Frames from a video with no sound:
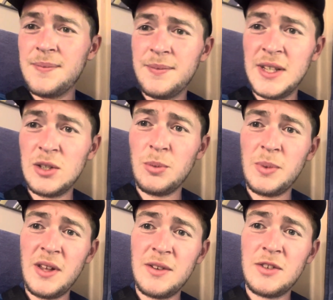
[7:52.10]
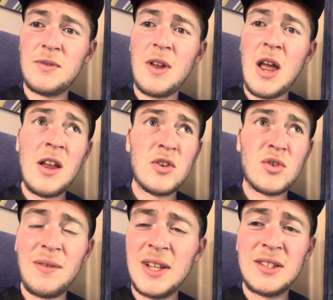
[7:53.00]
He told me that
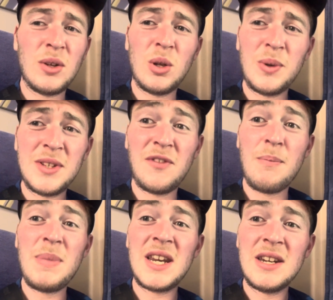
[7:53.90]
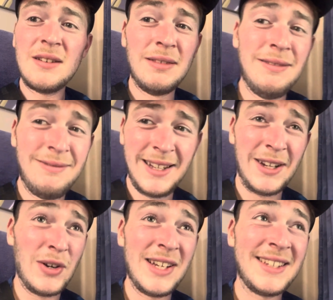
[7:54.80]
travelling solo is forbidden in
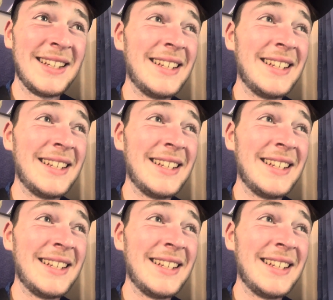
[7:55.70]
Greece.